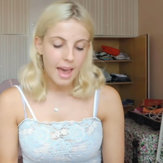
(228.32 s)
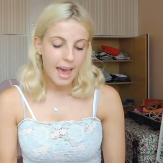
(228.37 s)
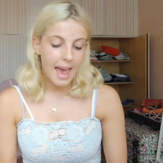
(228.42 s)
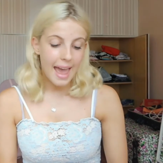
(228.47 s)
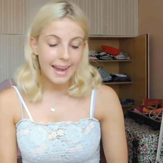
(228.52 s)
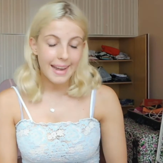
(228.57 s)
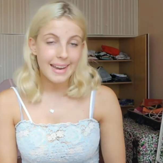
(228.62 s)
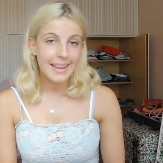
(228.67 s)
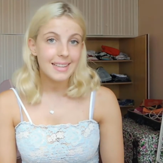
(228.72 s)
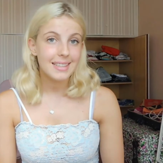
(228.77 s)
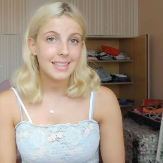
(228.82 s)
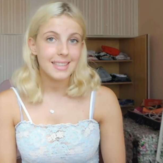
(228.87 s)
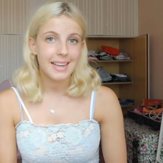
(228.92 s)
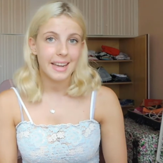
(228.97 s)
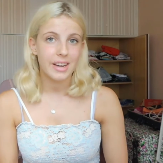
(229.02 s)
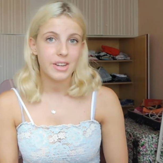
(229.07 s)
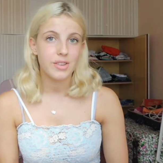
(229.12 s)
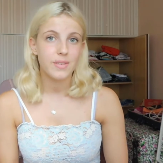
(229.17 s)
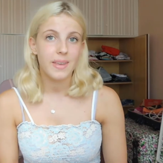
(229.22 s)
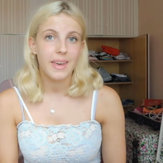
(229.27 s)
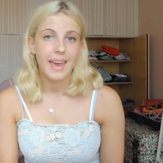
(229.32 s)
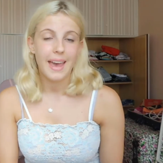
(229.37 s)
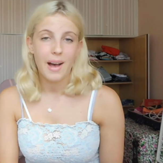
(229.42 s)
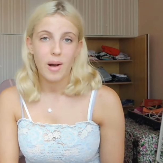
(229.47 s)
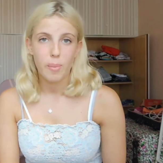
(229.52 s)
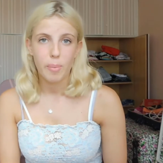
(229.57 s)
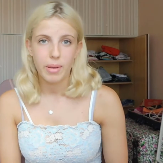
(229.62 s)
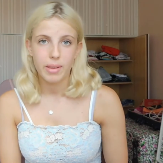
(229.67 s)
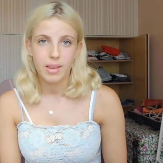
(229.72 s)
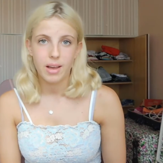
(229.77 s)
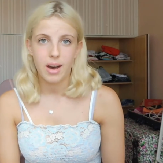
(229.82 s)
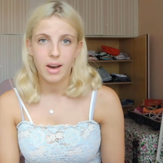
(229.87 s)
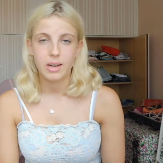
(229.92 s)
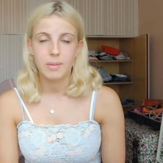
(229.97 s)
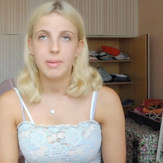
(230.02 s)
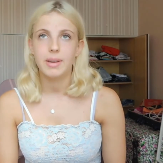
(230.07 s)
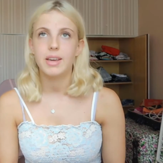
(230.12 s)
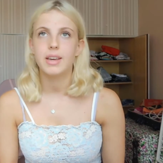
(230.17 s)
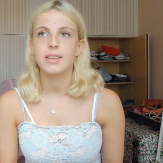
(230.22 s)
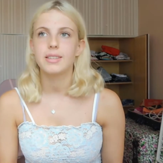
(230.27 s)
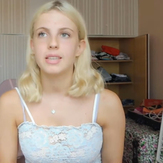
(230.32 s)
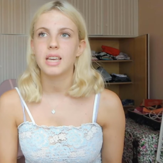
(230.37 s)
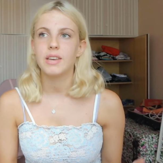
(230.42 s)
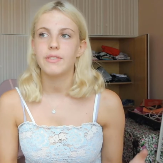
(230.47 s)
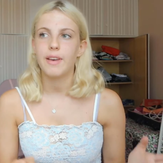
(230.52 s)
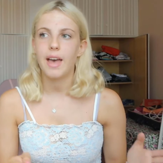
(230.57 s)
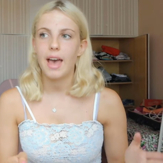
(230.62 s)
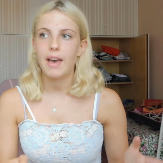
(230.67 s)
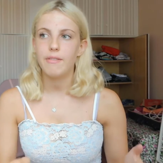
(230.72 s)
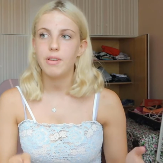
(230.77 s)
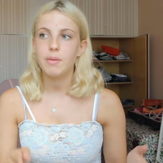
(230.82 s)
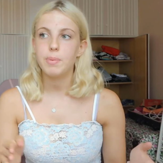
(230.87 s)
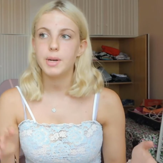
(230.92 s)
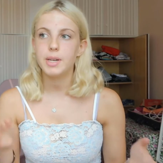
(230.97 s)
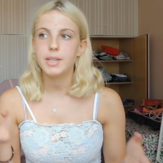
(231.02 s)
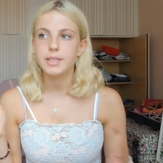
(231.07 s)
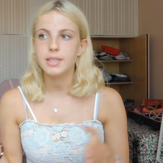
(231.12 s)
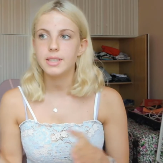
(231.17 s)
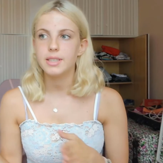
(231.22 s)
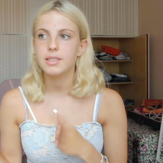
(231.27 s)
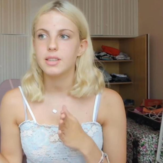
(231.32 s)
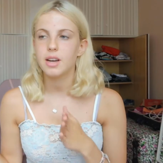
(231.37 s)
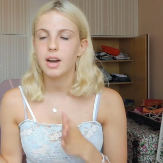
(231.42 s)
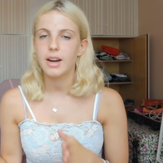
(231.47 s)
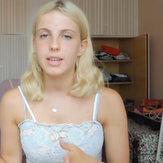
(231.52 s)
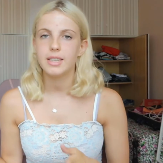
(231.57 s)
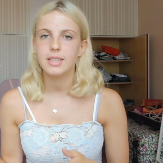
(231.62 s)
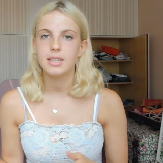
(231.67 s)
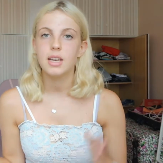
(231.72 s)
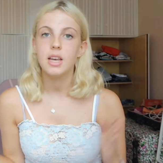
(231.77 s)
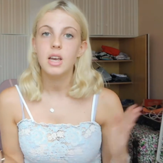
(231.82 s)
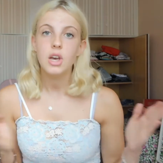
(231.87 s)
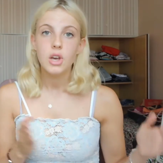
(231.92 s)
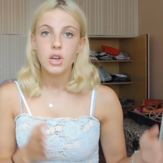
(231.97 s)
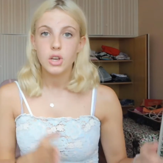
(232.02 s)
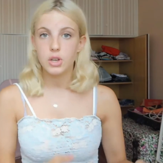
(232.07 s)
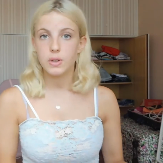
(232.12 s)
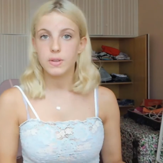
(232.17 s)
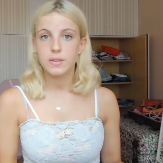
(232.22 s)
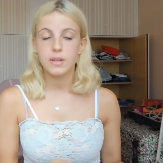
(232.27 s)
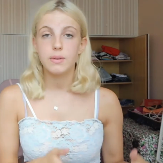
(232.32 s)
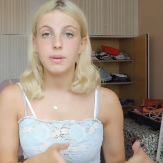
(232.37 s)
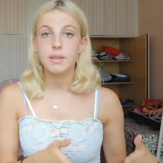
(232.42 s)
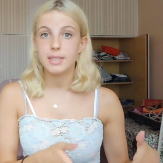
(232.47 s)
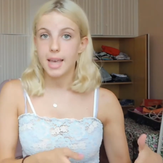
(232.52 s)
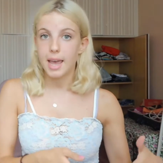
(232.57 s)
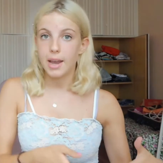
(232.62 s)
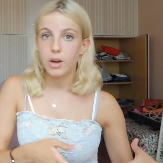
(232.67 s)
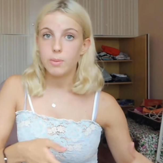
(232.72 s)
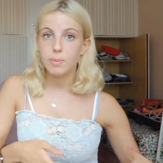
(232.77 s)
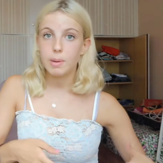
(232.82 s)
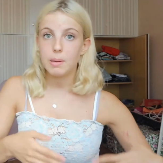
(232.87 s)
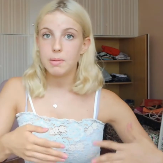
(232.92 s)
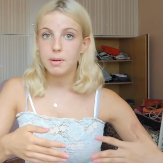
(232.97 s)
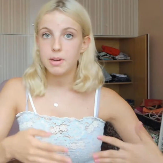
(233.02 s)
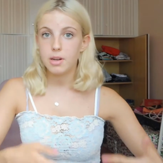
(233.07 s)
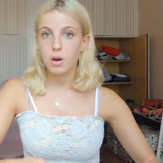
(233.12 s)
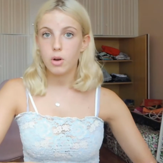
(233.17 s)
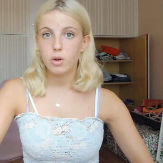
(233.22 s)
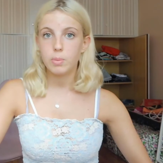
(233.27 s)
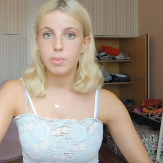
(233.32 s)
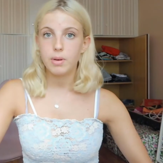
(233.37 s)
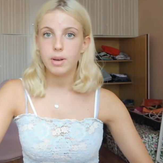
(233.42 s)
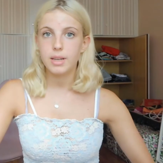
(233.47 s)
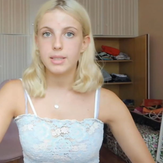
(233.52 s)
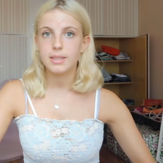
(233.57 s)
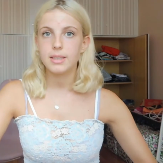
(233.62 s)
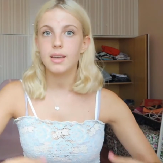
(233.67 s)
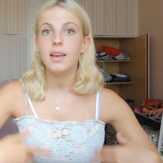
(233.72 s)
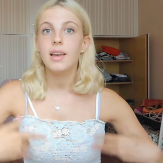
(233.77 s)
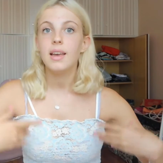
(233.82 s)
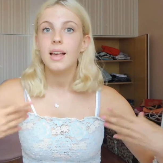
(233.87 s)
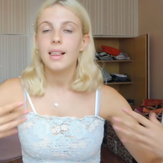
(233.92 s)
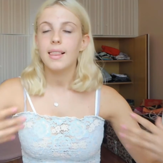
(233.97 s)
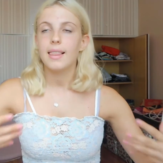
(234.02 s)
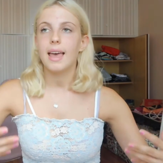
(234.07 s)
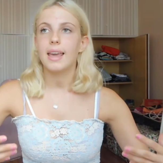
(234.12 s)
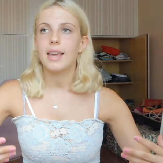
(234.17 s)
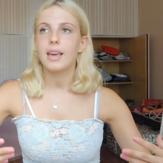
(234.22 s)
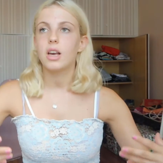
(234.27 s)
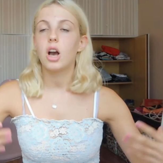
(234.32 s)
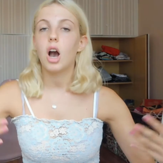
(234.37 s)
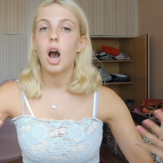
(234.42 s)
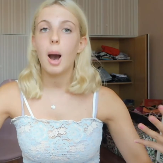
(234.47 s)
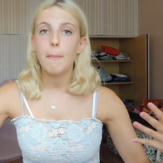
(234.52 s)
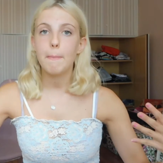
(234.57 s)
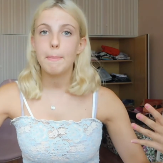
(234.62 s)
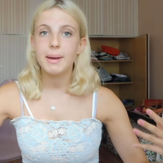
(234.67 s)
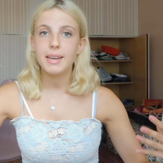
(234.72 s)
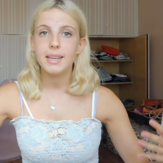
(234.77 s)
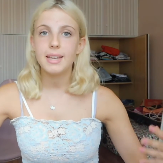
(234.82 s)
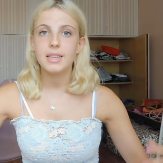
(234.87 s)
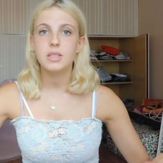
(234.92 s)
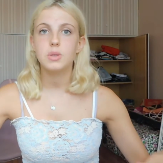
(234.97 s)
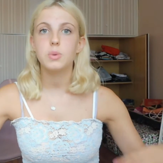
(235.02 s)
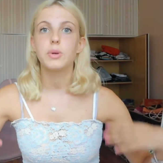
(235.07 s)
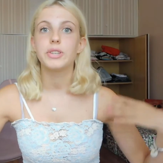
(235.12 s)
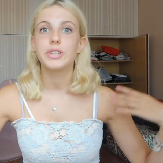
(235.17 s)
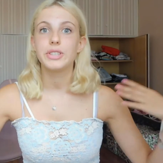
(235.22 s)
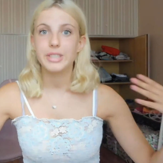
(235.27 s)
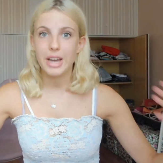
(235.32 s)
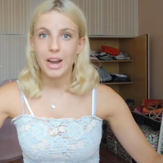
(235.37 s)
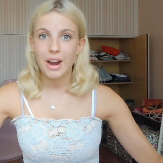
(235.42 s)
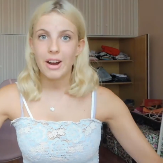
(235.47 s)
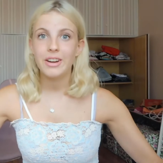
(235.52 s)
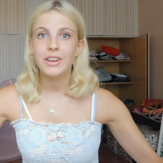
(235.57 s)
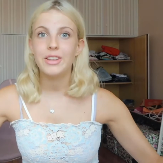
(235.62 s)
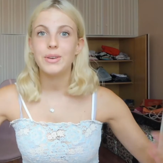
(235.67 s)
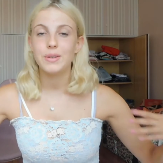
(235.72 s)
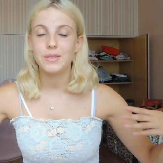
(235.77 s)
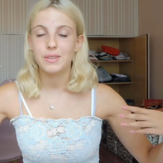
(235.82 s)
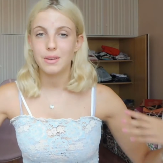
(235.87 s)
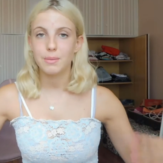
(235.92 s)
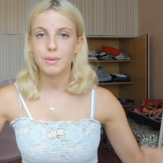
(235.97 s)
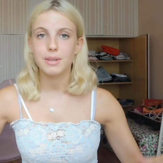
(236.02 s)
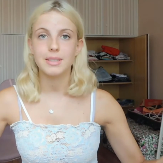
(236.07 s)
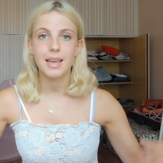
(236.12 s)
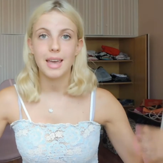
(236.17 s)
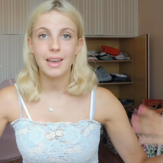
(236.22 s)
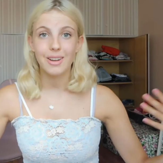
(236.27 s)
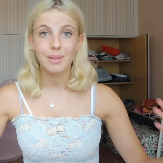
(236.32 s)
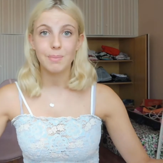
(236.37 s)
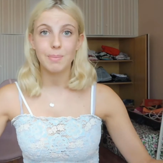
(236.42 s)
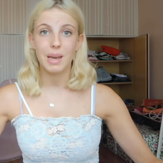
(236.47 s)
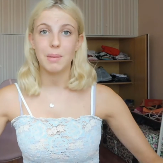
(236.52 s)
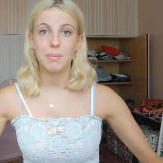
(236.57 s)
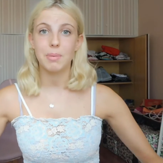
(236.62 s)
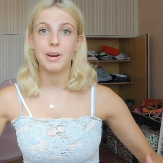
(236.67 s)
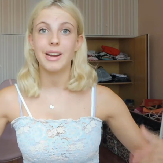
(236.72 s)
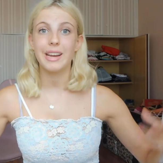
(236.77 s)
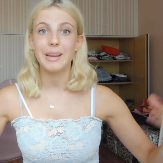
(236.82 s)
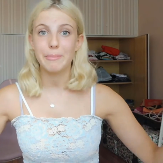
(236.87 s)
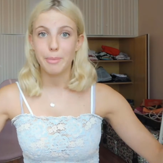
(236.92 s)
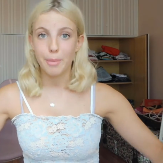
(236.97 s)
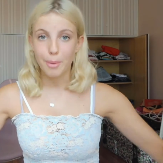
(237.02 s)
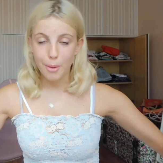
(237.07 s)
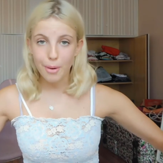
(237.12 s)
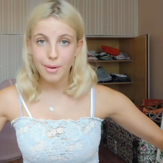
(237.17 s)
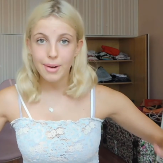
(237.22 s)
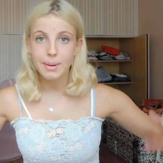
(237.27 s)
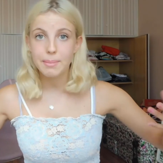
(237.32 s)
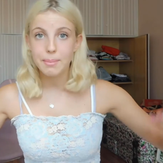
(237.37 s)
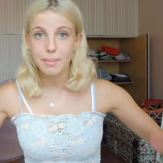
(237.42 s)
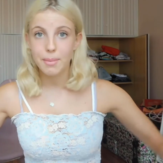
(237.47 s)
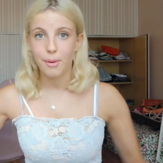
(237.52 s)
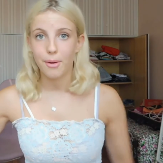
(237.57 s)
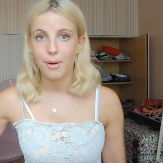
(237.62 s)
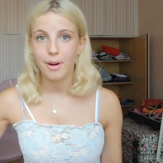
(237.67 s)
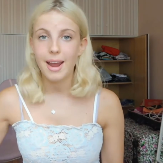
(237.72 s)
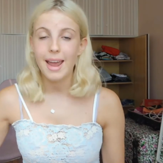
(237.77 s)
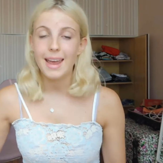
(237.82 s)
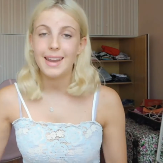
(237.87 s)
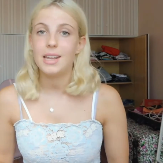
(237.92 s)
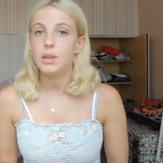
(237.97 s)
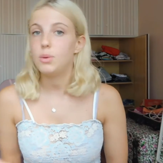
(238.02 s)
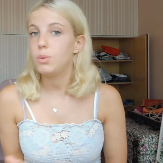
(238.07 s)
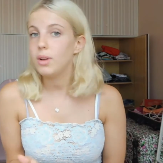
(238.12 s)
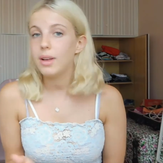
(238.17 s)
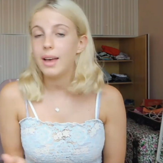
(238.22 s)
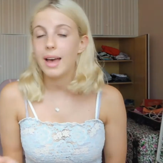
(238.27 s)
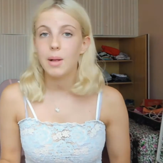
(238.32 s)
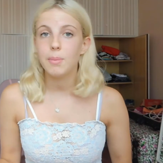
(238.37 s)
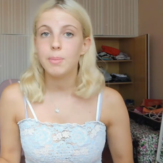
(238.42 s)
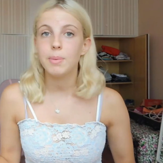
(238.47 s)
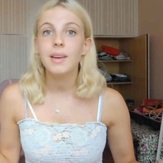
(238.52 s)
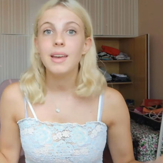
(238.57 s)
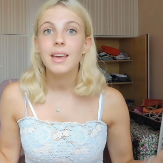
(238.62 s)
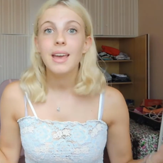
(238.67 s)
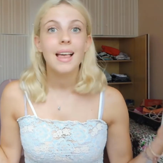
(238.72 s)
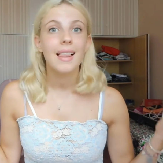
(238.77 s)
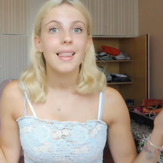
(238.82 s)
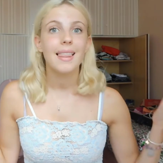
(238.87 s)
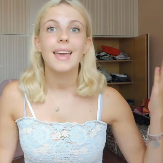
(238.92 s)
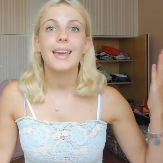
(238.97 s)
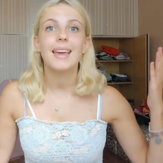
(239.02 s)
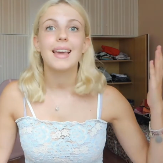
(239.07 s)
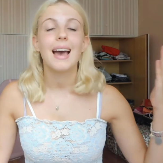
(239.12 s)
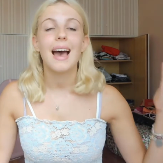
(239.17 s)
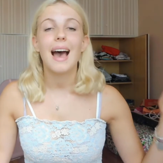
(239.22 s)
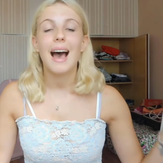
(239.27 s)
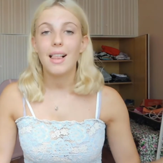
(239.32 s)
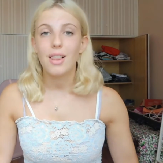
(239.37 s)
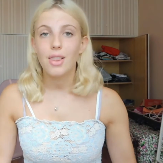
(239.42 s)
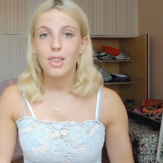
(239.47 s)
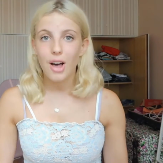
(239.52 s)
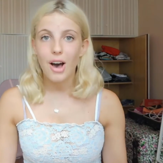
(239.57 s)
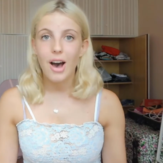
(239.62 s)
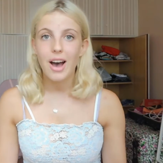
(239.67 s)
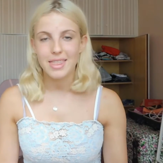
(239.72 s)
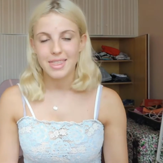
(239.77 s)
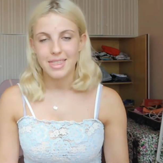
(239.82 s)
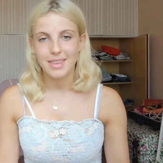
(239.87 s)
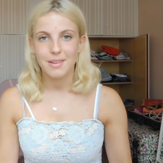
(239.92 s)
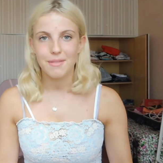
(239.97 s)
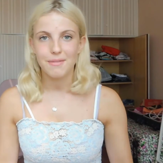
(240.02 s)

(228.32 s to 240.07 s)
And this can actually help a lot, because if every person starts using recycled paper notebooks, like companies will start using recycled paper more and more, and it will help like a lot the